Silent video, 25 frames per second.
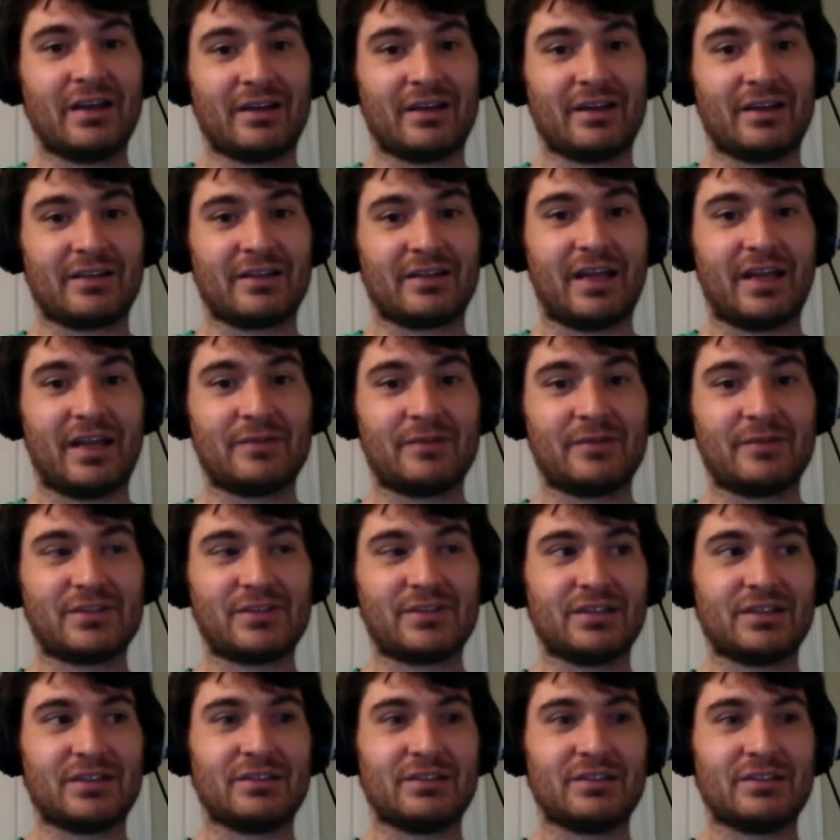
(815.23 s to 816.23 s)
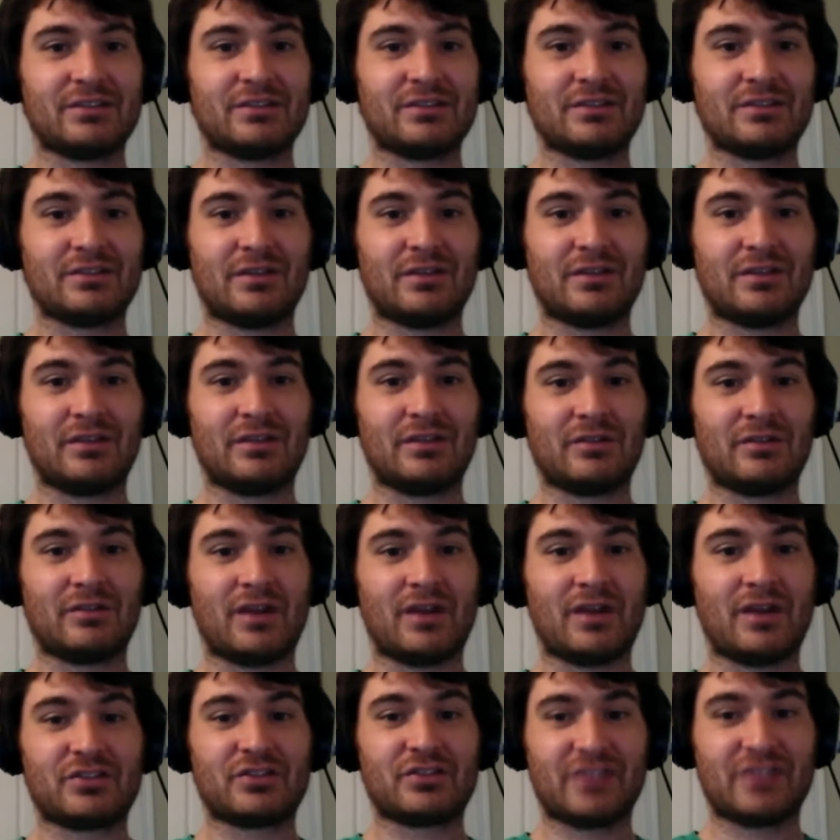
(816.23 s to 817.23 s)
Games in
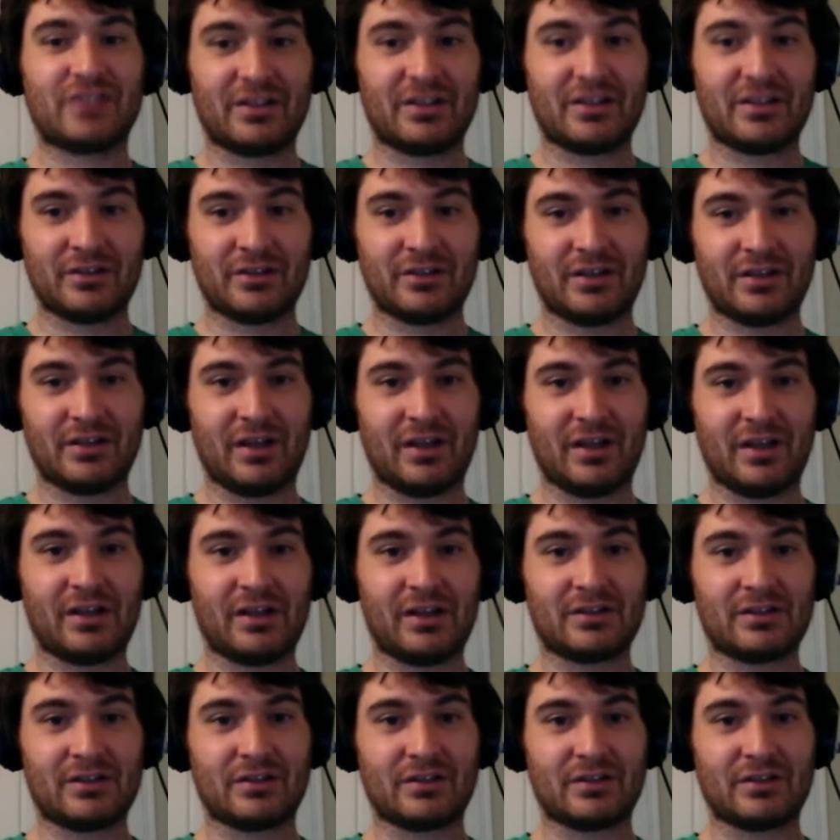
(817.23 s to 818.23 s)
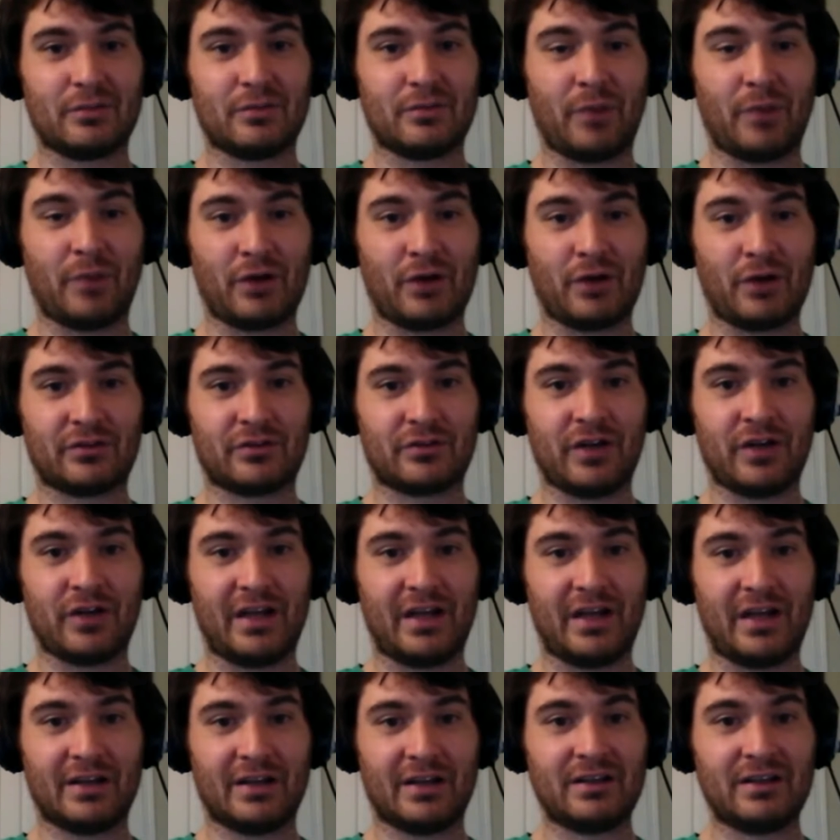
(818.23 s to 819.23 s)
Rogers Center, good park for
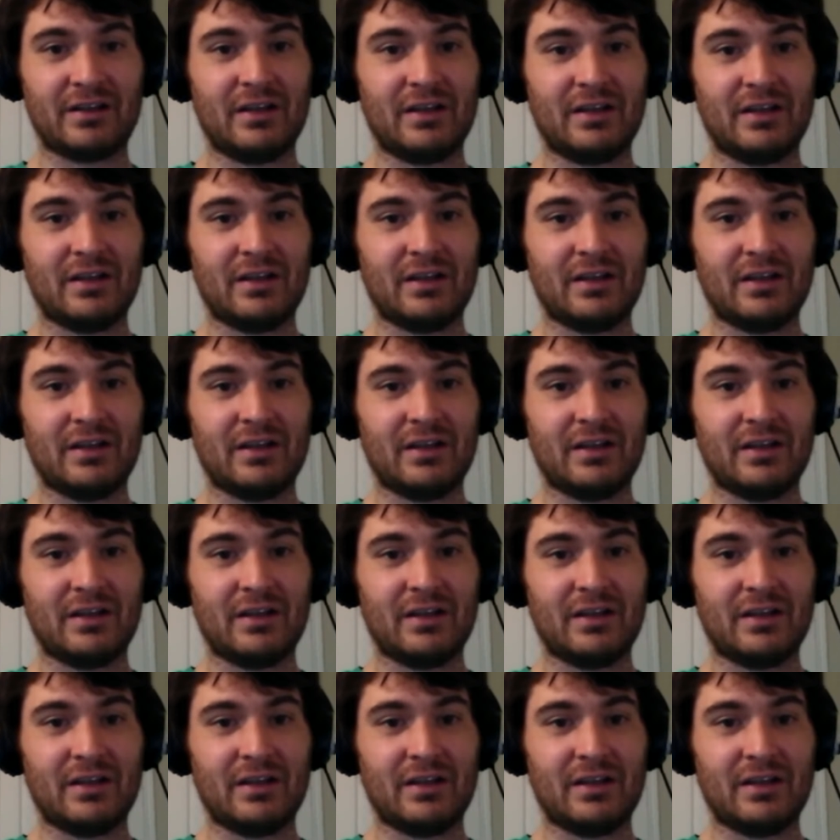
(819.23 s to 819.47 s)
hitting,